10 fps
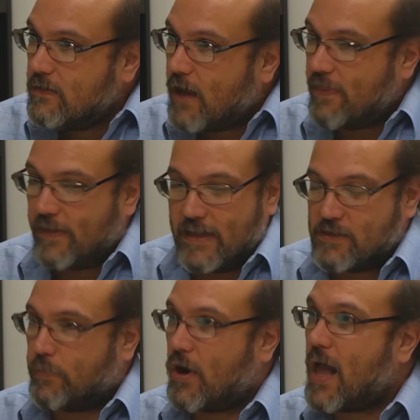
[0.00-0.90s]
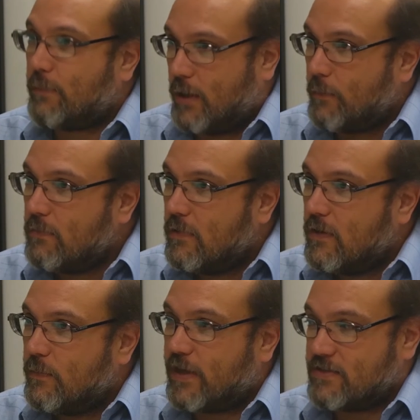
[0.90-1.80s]
I think that's a problem
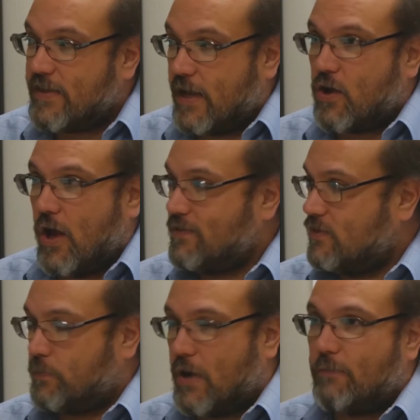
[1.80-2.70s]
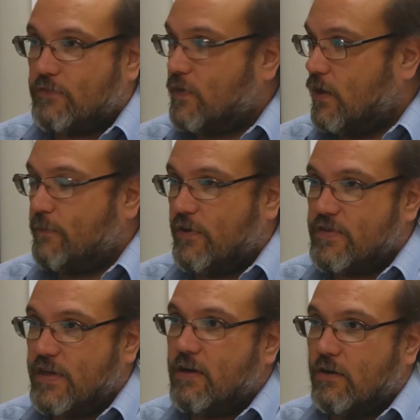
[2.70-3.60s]
because I think it caused us problems for a number of
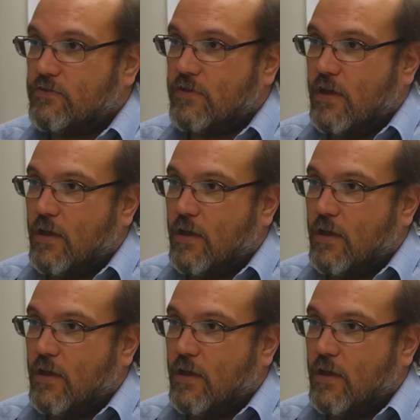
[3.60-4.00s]
years